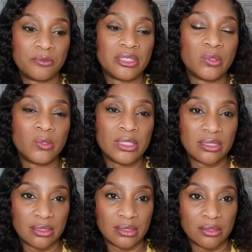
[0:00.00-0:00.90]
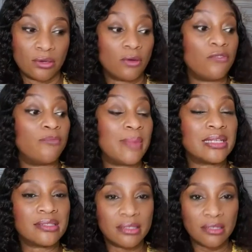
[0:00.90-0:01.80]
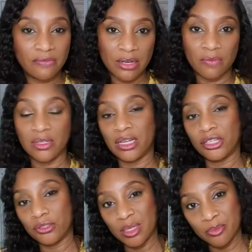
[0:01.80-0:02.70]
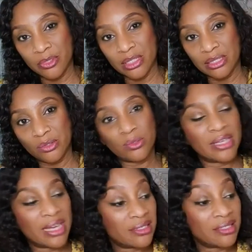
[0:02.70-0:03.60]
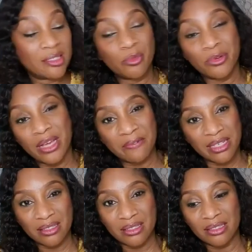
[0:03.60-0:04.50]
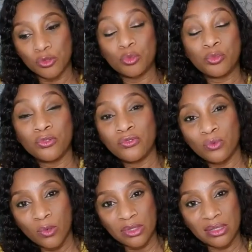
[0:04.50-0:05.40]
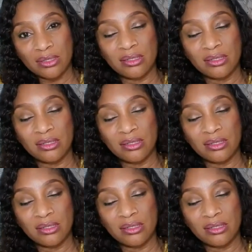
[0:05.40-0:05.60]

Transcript: resources of myself and of the Nigerian police to get this boy arrested? To prove what?